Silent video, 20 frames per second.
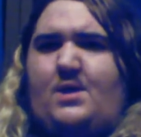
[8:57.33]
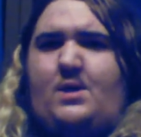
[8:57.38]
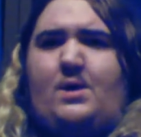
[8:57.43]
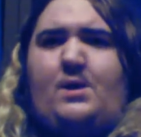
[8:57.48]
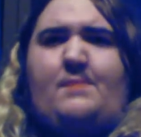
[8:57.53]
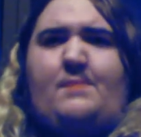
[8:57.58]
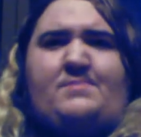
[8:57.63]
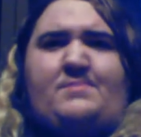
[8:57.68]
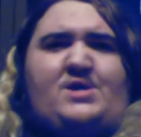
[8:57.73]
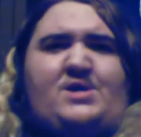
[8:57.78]

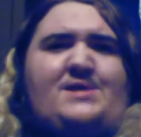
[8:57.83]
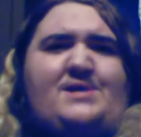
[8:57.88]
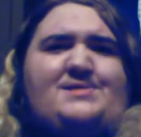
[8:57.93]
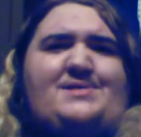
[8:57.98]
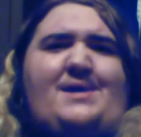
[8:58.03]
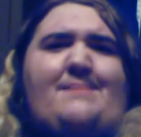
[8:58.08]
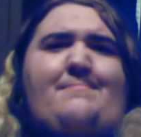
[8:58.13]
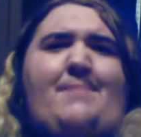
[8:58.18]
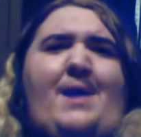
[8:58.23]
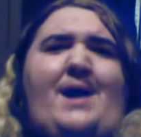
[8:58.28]
Because I'm
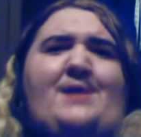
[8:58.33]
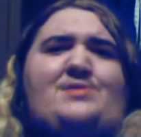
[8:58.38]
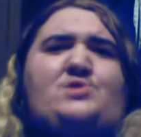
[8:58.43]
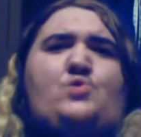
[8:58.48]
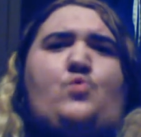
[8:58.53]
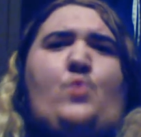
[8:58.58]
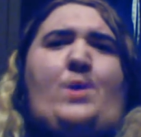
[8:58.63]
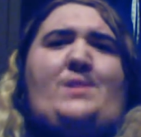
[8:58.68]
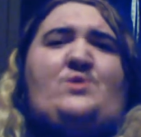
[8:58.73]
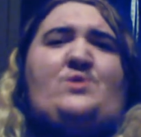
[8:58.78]
not
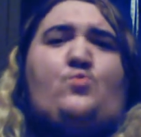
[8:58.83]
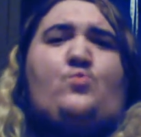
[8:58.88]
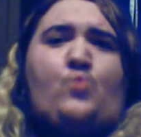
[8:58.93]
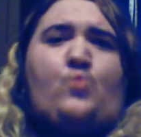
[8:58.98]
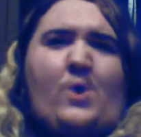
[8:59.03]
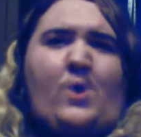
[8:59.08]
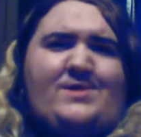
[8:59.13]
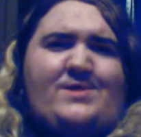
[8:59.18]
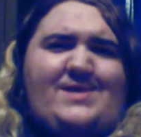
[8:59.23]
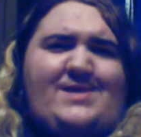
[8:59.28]
21
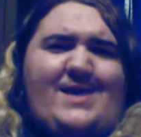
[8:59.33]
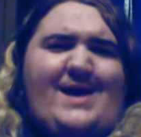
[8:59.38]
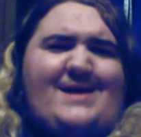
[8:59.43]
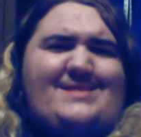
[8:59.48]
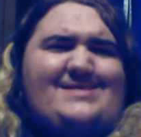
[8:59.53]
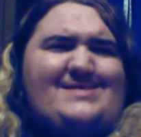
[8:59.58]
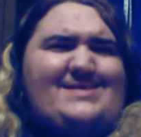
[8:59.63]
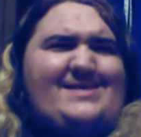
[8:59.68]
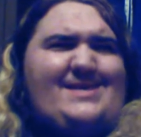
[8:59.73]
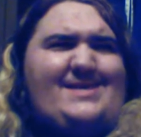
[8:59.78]
yet,
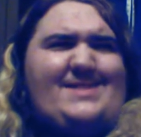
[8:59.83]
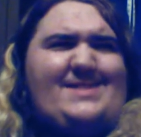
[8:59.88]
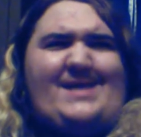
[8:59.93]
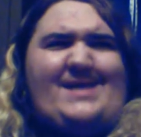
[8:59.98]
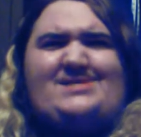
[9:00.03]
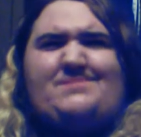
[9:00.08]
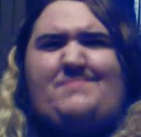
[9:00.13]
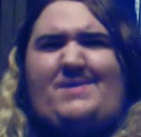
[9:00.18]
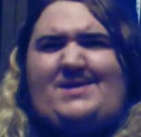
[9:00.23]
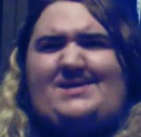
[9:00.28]
that's
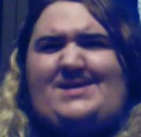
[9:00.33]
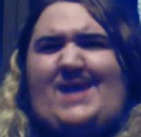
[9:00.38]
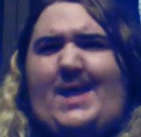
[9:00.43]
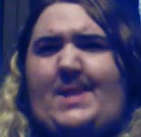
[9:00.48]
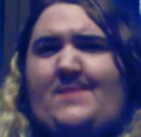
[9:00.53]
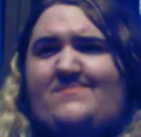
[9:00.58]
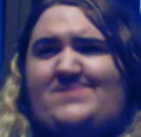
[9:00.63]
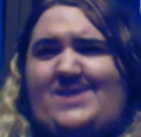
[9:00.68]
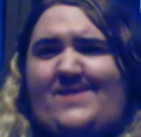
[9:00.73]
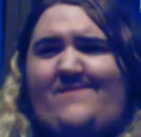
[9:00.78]
been kind of
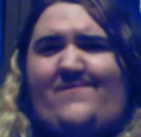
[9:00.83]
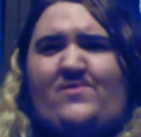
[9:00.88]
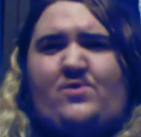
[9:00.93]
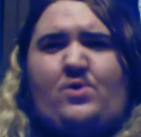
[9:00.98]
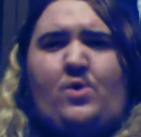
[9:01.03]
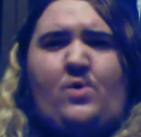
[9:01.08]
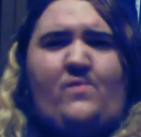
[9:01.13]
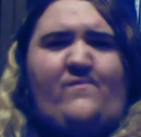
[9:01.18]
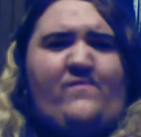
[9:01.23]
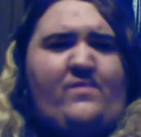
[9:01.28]

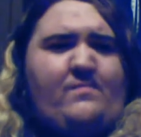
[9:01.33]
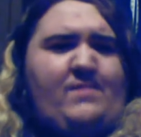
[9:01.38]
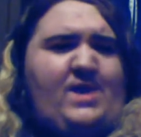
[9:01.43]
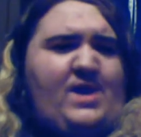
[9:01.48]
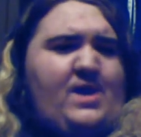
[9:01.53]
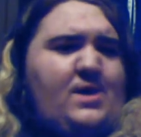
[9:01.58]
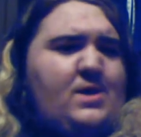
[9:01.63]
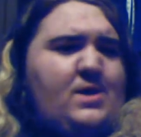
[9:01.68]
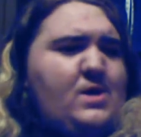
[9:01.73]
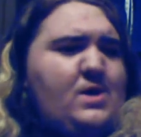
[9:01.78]
difficult for me,
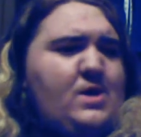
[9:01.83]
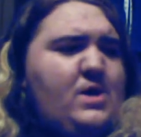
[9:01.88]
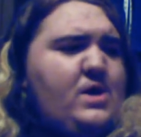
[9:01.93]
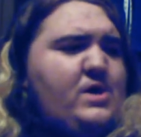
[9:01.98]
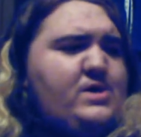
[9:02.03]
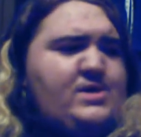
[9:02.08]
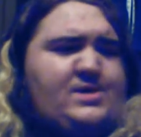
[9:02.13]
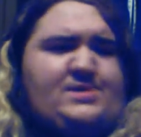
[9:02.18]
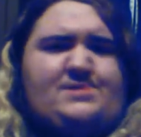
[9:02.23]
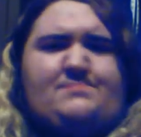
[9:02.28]

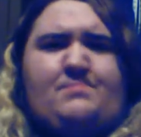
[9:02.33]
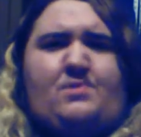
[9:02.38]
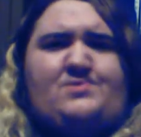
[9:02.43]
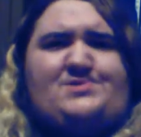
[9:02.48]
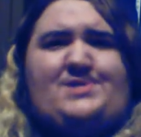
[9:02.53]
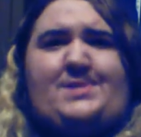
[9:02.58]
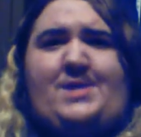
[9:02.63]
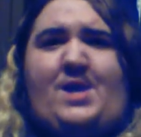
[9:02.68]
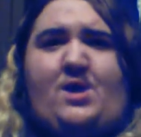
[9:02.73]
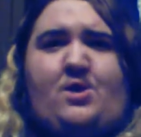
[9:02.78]
because most of
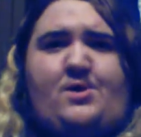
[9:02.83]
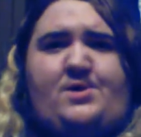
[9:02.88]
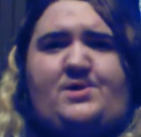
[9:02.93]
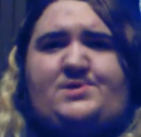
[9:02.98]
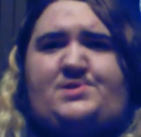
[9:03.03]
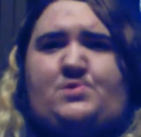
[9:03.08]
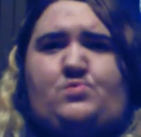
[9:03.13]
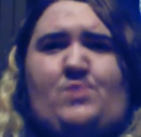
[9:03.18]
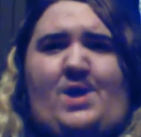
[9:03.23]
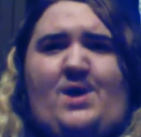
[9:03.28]
the areas
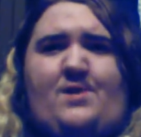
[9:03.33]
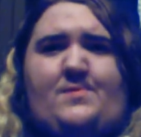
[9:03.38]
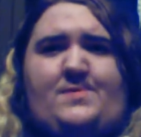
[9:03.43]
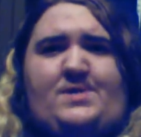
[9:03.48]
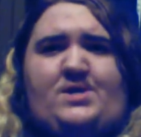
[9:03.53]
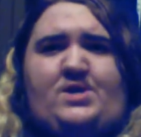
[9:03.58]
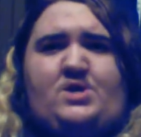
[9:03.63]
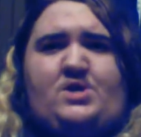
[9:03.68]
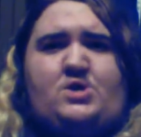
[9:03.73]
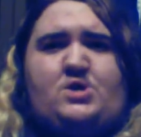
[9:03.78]
around
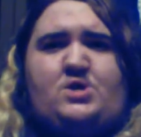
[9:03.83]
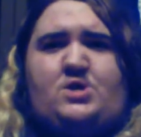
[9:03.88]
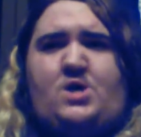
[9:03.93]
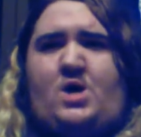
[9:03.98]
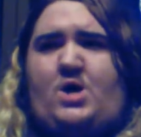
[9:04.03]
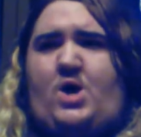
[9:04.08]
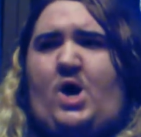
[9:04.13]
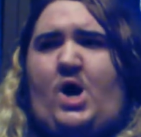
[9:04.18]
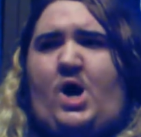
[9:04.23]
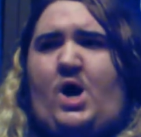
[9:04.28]
here
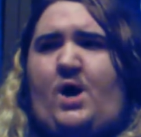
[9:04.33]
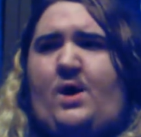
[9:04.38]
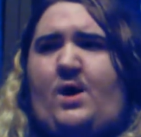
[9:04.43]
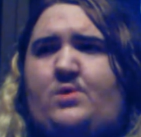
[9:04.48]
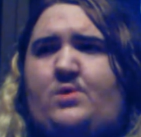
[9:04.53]
uh,